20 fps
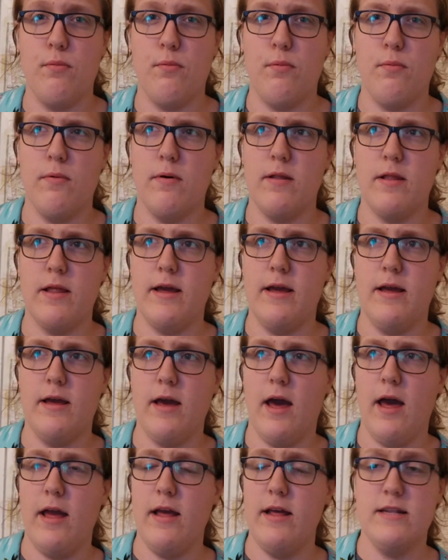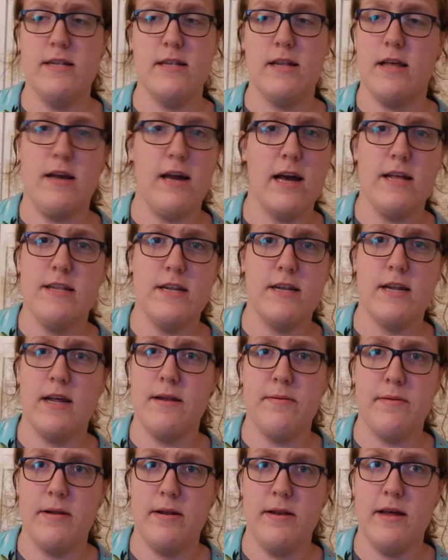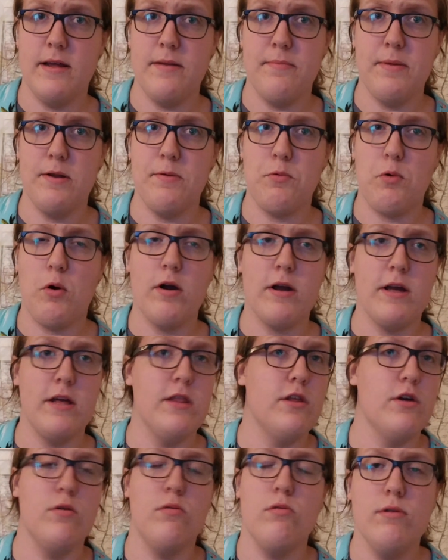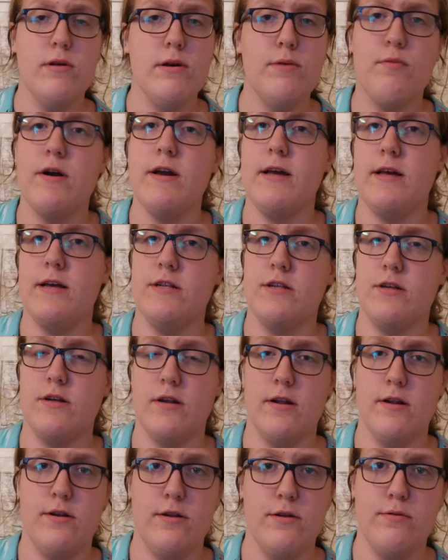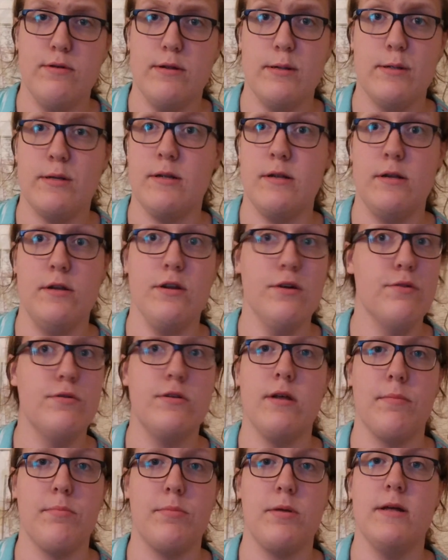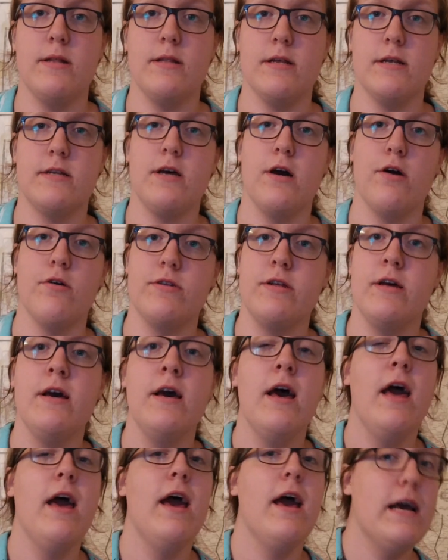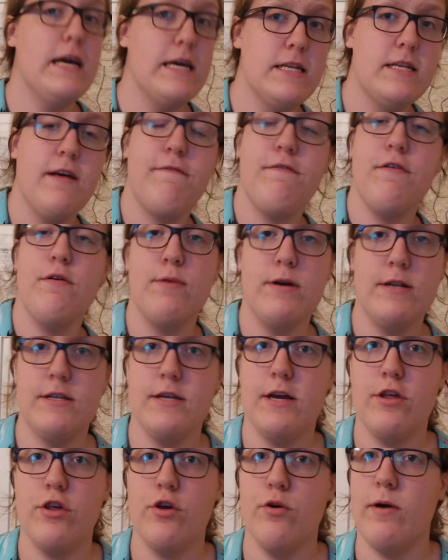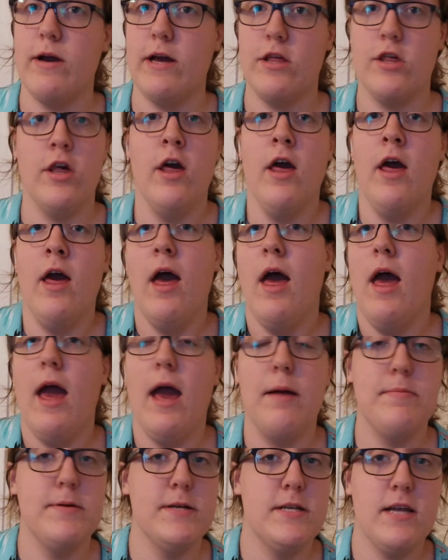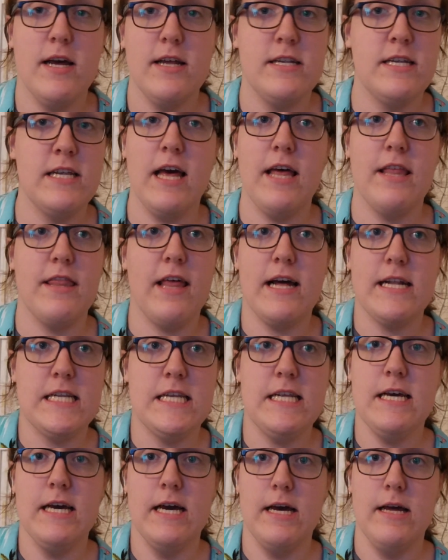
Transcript: the guy's a dead man walking. The only way he's gonna do something in this house is if he wins HOH, and besides that, that's it.